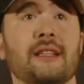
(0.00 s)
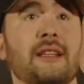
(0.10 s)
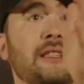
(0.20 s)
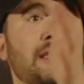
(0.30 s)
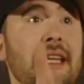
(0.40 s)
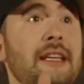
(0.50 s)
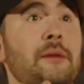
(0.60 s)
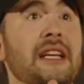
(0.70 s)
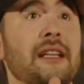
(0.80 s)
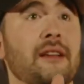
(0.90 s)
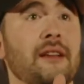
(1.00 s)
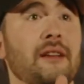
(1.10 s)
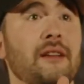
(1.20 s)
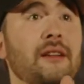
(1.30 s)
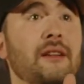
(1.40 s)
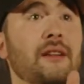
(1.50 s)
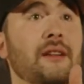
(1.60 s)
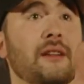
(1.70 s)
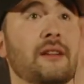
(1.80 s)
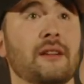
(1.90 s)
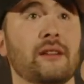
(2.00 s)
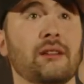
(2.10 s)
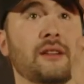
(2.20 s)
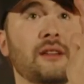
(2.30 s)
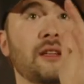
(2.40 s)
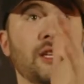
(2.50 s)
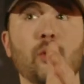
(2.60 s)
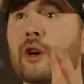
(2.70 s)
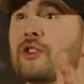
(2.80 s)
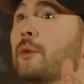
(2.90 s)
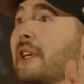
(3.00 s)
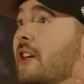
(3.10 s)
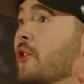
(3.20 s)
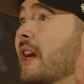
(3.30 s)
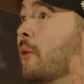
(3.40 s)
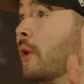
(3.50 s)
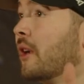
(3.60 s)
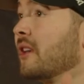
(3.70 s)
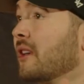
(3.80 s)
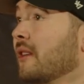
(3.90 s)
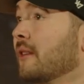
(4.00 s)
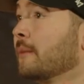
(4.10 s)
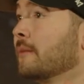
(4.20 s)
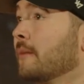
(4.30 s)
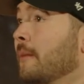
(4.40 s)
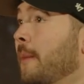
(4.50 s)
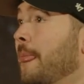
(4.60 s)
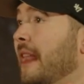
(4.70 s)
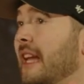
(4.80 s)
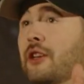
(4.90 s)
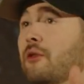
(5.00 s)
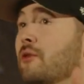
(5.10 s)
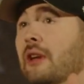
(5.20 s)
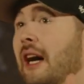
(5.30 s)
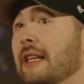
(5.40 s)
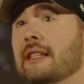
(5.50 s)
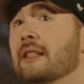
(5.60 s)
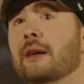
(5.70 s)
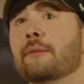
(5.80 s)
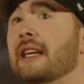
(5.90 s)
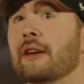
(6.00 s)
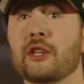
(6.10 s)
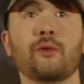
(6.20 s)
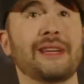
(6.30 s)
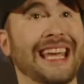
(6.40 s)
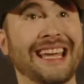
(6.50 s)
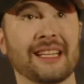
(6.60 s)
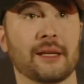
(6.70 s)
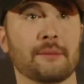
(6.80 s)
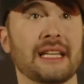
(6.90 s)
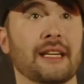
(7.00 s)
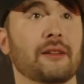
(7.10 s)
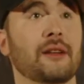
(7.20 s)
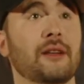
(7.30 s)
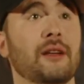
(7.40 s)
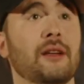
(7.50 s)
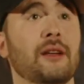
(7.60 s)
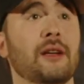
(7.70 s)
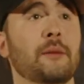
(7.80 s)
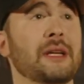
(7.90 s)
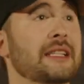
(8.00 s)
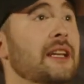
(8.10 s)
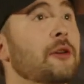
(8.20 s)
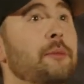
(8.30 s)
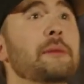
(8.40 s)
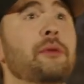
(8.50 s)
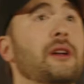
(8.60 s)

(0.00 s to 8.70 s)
Stay committed. You are doing a great work. And you do not need to come down. You can't come down because other people are